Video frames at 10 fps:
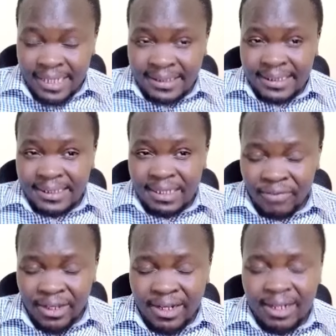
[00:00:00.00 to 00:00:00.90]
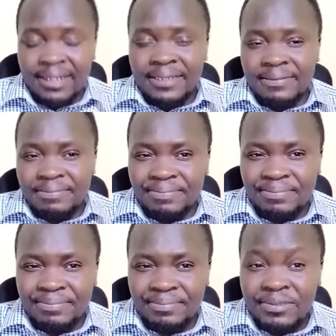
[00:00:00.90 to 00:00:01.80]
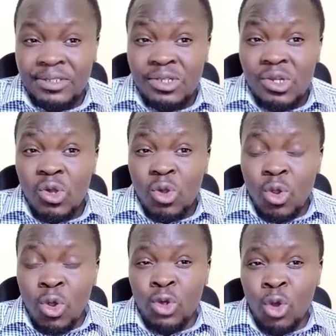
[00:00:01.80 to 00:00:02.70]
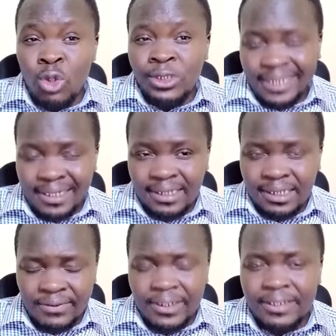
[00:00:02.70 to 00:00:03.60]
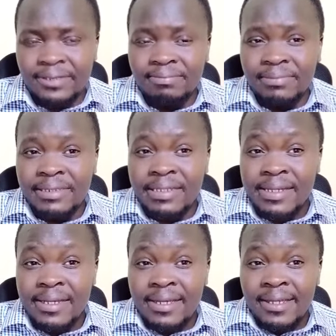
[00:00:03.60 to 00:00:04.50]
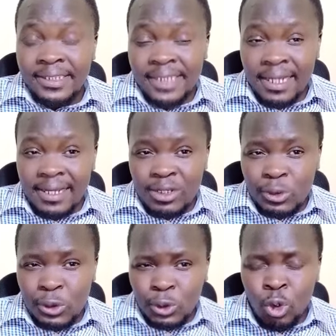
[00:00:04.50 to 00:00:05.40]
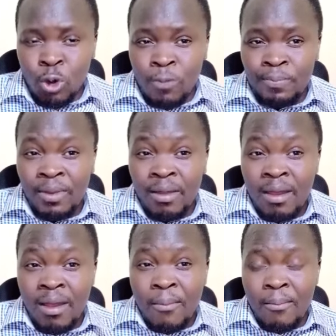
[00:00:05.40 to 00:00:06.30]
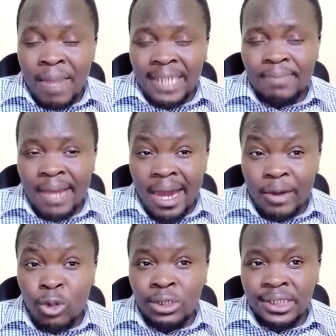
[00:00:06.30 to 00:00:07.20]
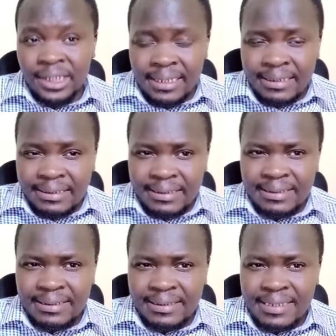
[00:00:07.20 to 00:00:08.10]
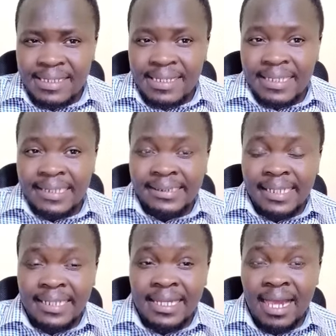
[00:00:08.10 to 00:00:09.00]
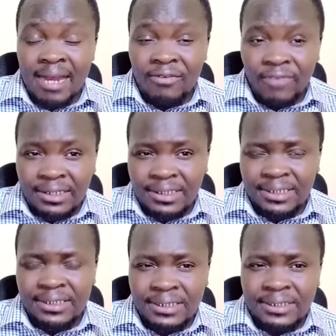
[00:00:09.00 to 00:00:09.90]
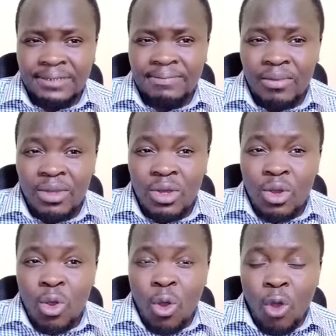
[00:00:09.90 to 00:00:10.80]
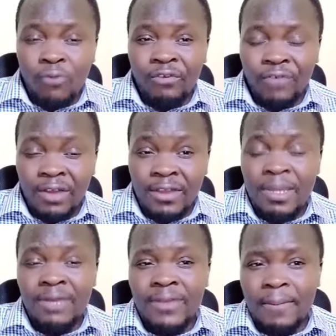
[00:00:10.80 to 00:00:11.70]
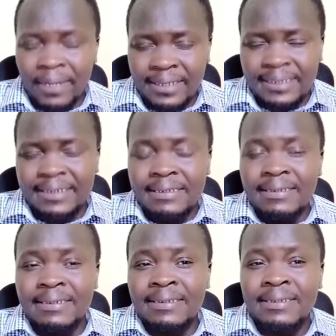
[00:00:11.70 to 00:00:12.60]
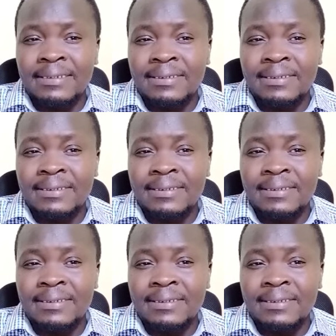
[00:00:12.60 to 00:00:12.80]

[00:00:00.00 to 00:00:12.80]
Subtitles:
Chances are very high. Or alternatively, Charlene Ruto might be a rogue child taking advantage of the father being the president